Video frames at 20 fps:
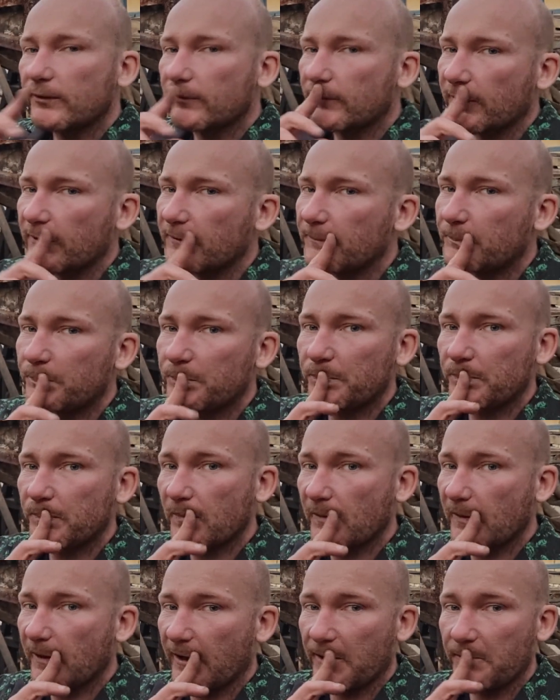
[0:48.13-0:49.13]
So
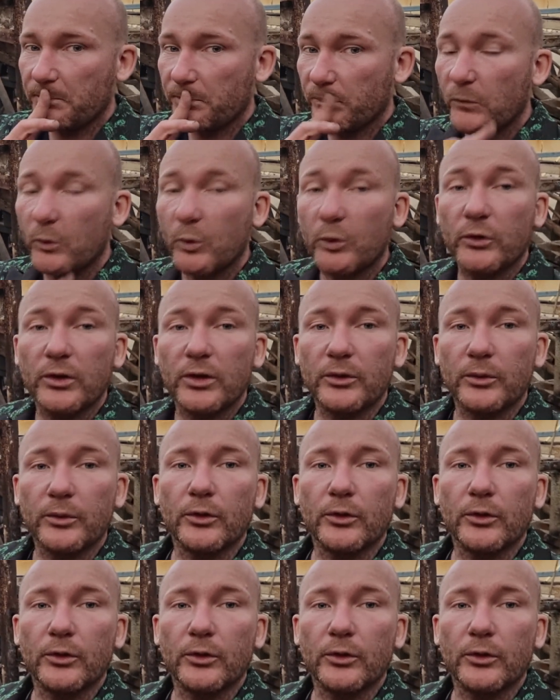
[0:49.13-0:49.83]
once we get to a